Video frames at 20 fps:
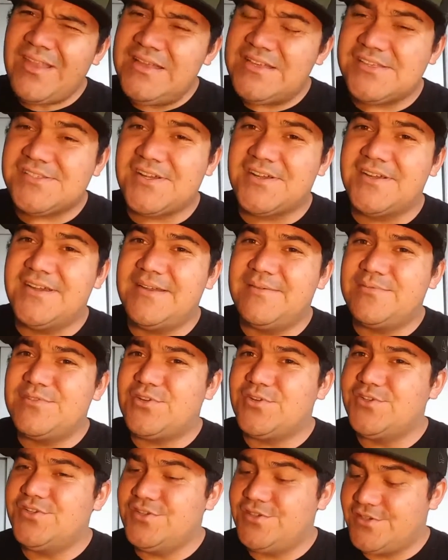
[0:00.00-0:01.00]
Sorry, I've
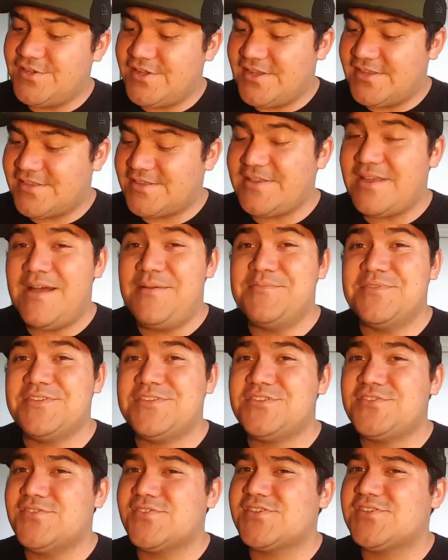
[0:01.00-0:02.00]
told you guys, I'm
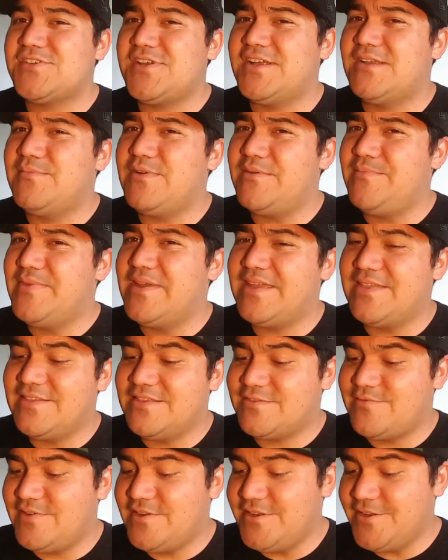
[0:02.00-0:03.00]
just so excited about making
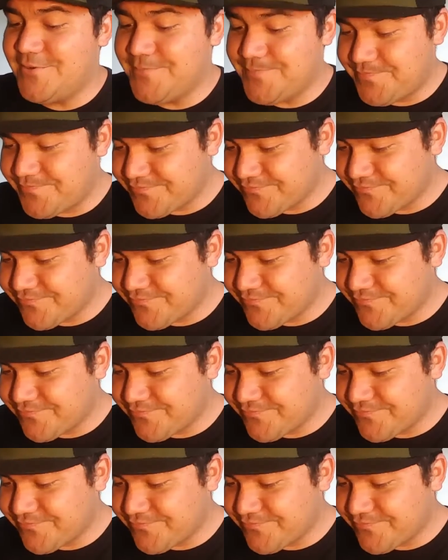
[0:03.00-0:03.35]
this video.